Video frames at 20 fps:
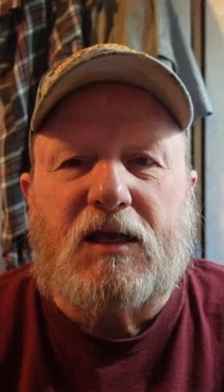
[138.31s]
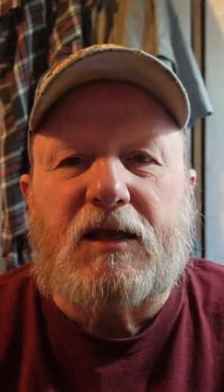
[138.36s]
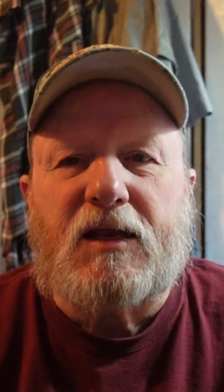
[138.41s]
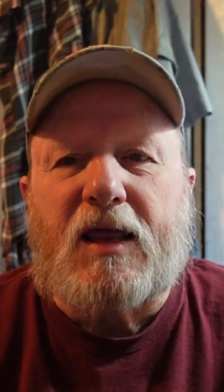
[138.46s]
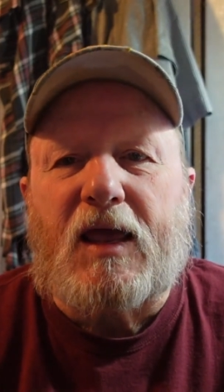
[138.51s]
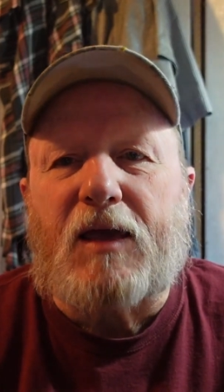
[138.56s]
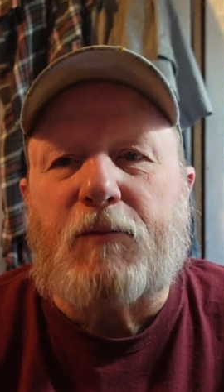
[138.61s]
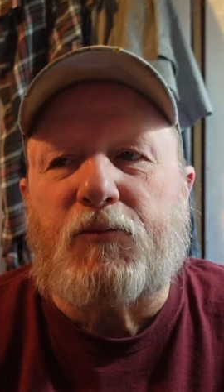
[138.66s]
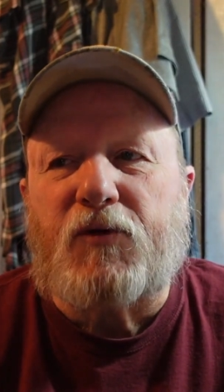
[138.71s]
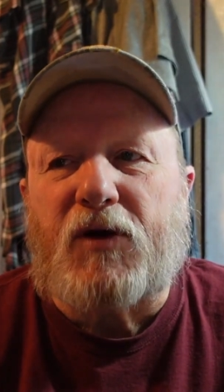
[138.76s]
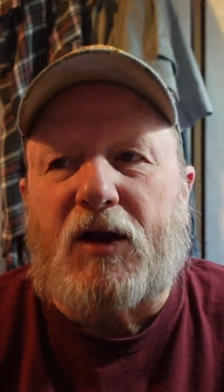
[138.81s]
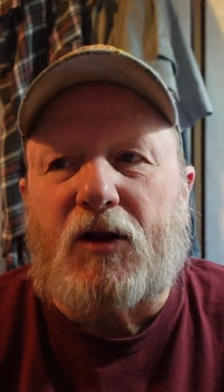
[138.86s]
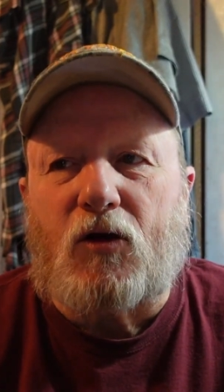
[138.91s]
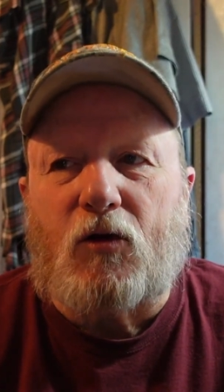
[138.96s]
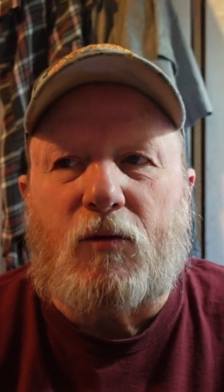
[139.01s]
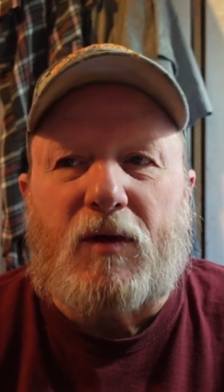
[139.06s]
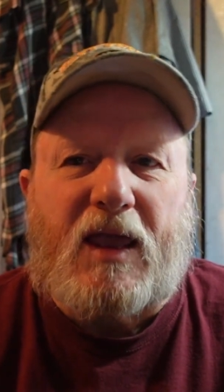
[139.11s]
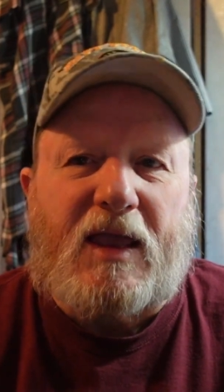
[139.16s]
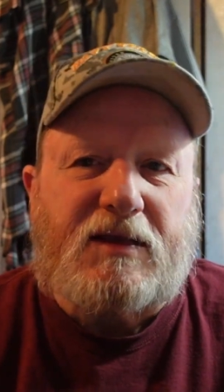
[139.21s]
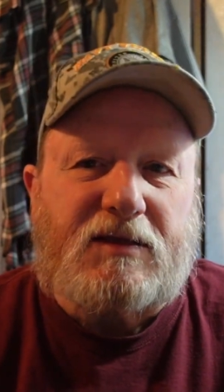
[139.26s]
and I brought
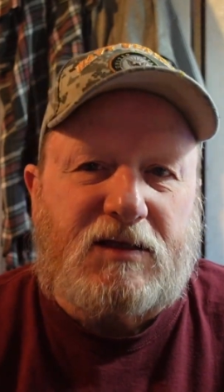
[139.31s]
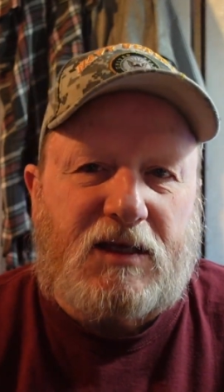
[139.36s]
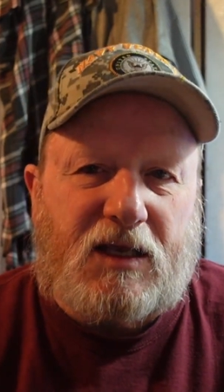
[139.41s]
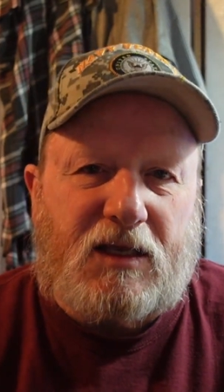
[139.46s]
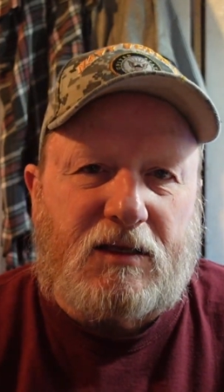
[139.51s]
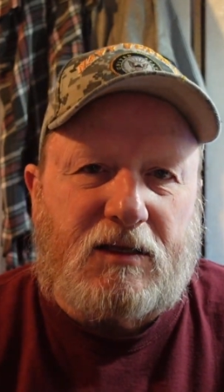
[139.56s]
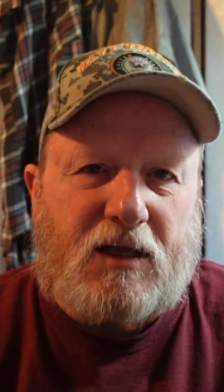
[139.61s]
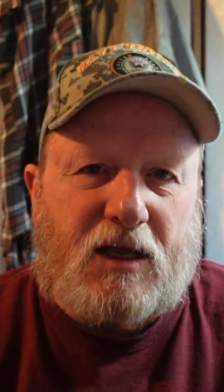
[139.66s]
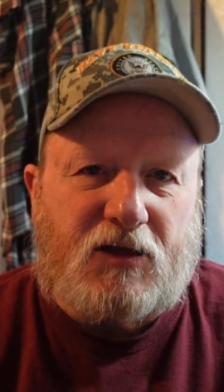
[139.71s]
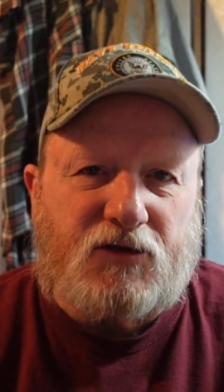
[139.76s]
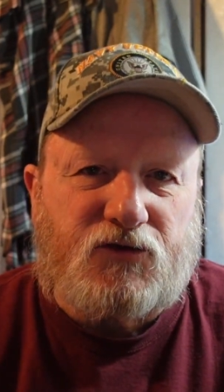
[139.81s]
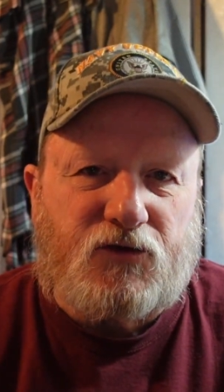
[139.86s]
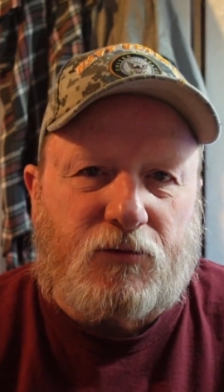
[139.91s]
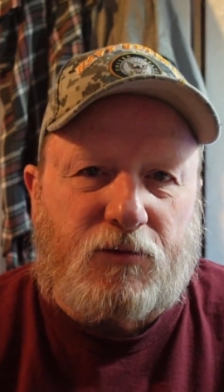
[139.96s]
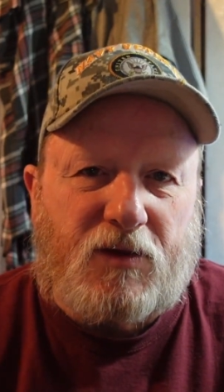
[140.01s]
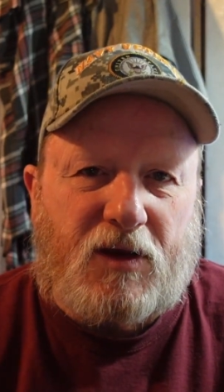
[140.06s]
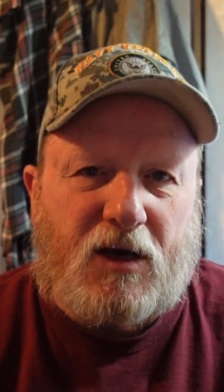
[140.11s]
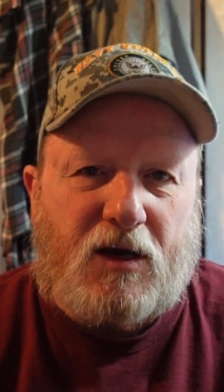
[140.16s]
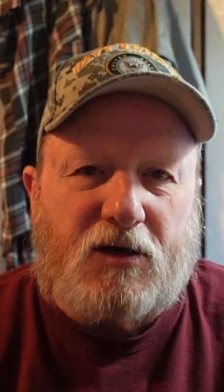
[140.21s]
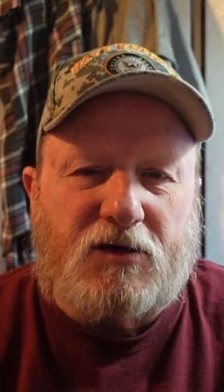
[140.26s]
home 18 ducks from
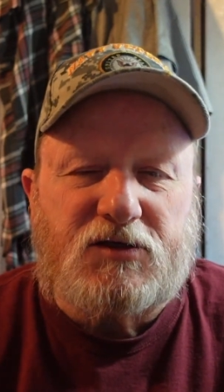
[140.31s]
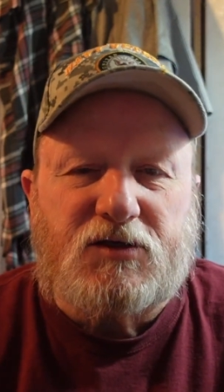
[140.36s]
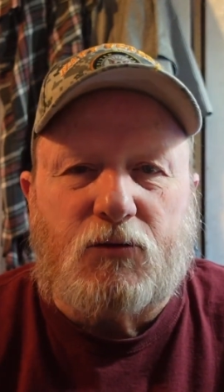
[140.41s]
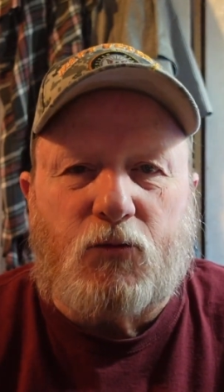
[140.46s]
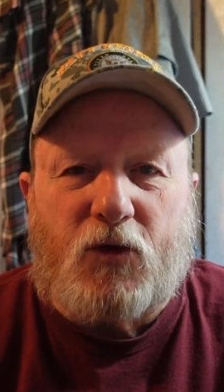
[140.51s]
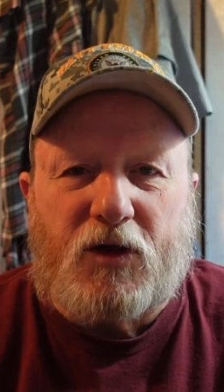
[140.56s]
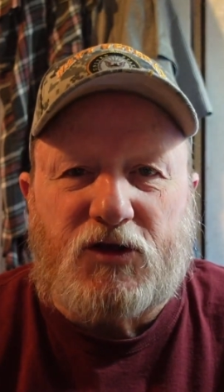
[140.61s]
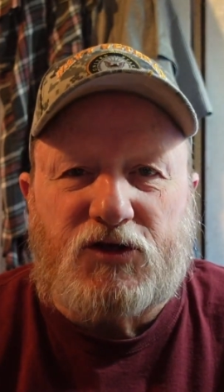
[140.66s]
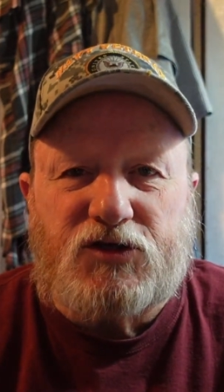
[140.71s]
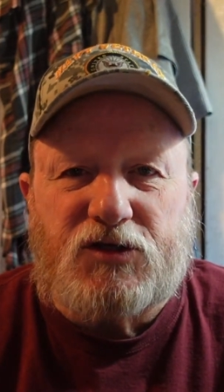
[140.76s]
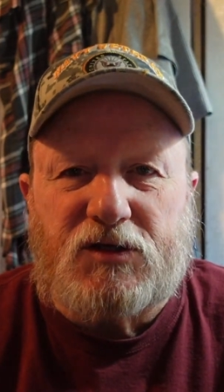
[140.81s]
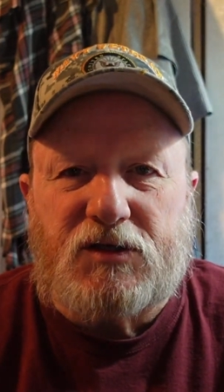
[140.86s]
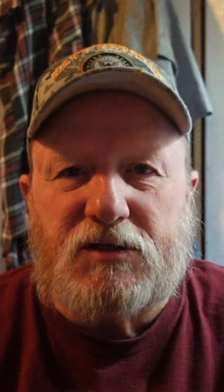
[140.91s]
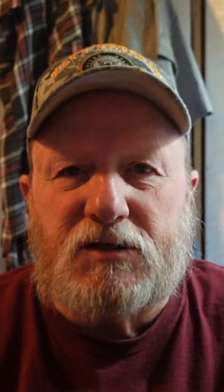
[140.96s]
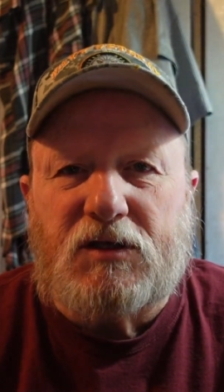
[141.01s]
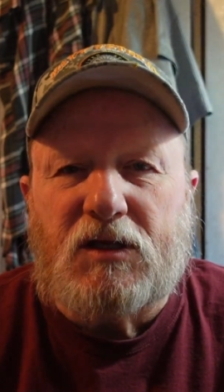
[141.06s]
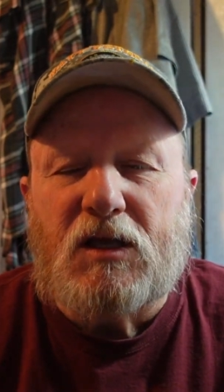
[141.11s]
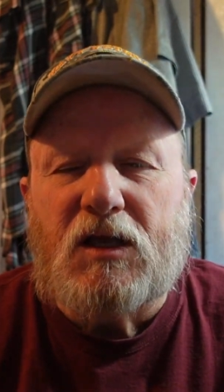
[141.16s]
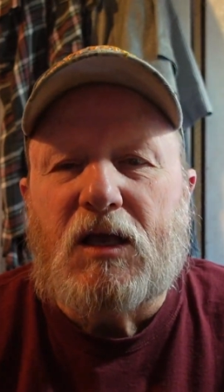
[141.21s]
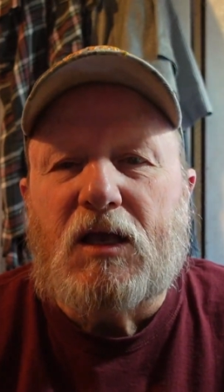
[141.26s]
there, some widgeon,